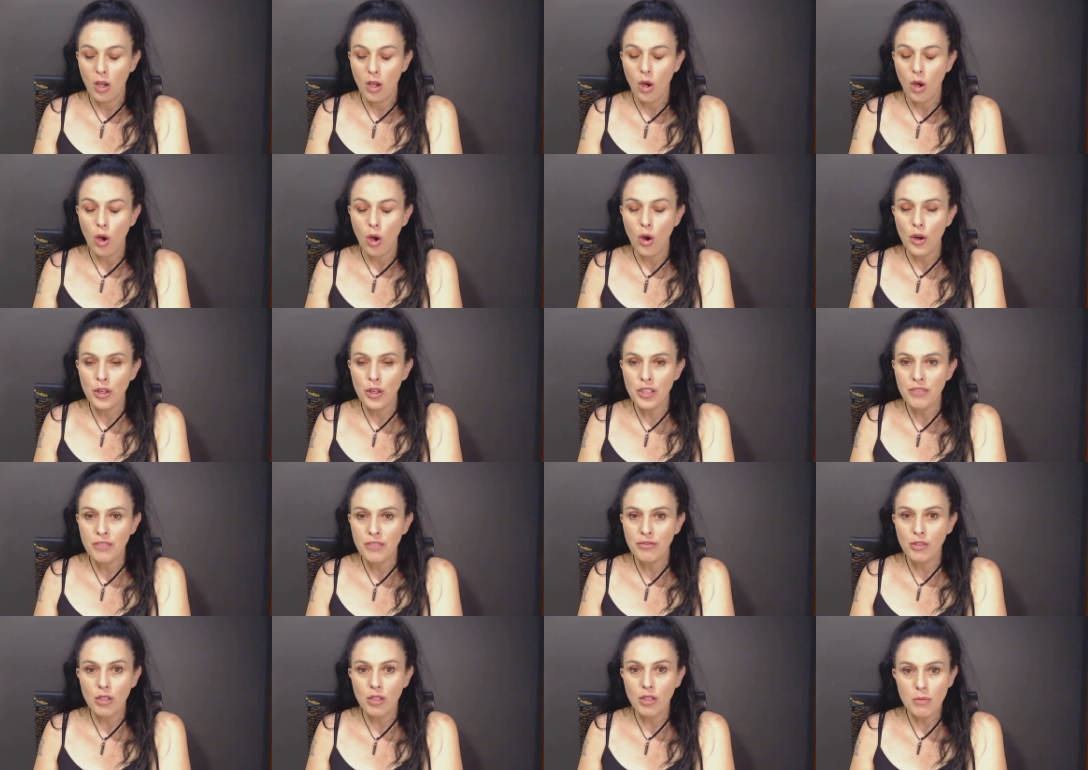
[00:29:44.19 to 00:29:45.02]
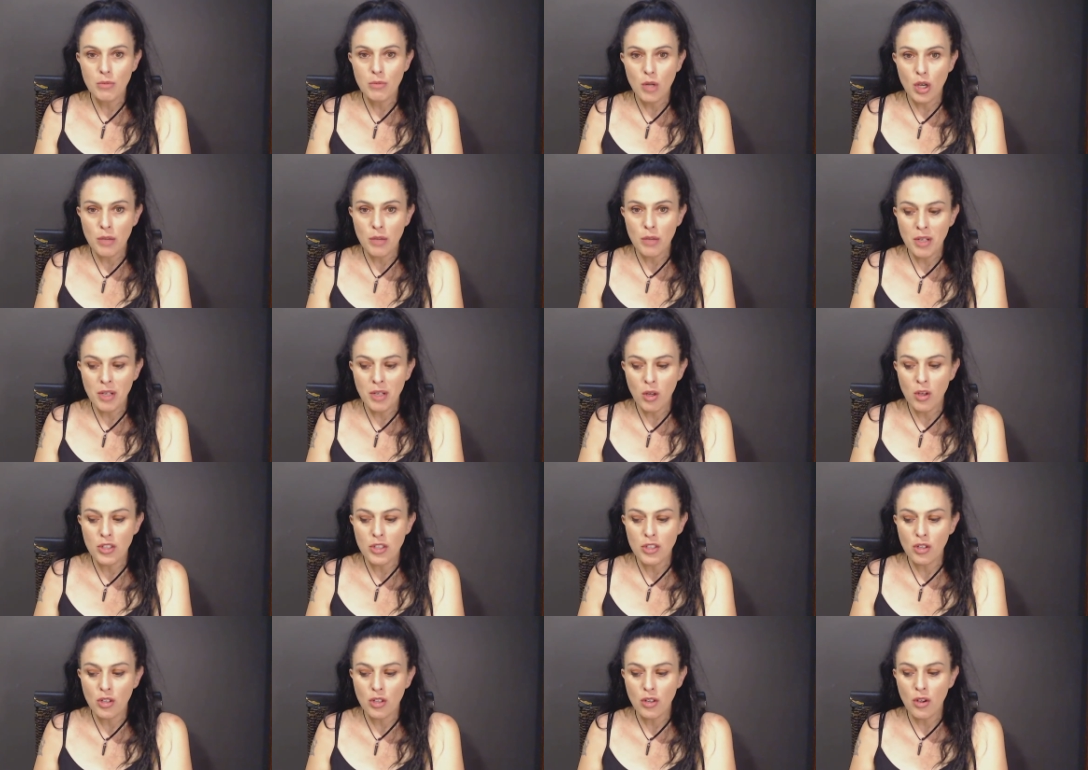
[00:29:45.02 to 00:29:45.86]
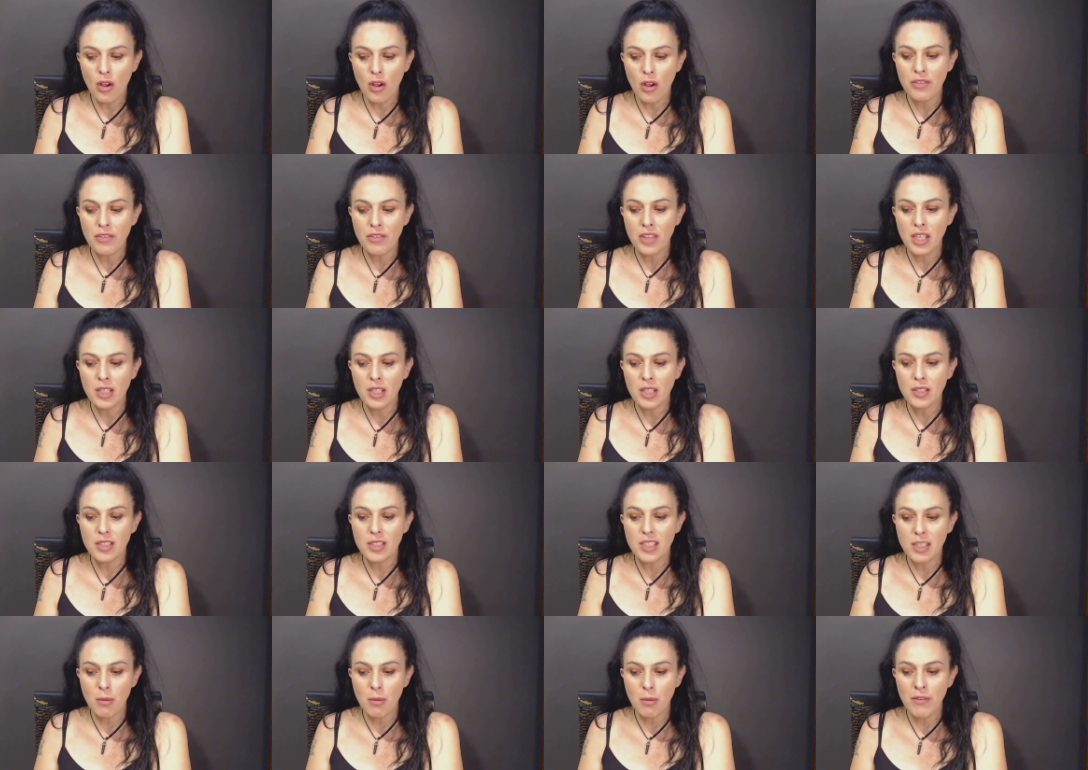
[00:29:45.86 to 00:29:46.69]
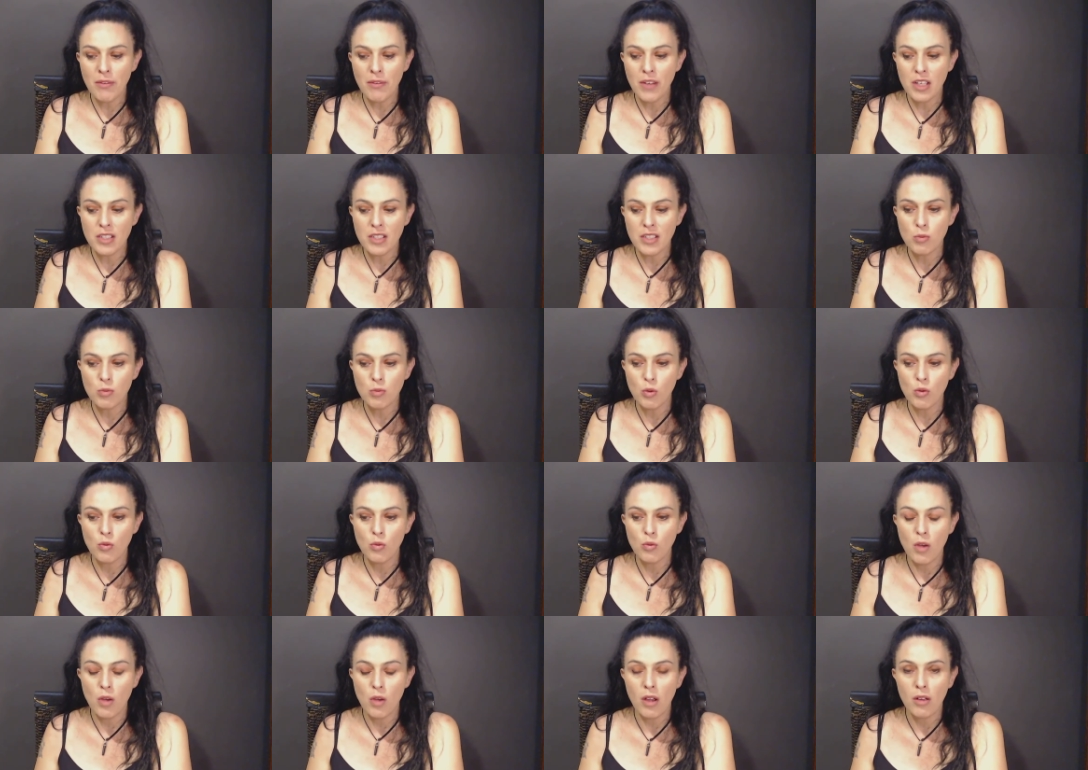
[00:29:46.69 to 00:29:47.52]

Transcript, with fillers: Only for a moment. I don't, I think some of us will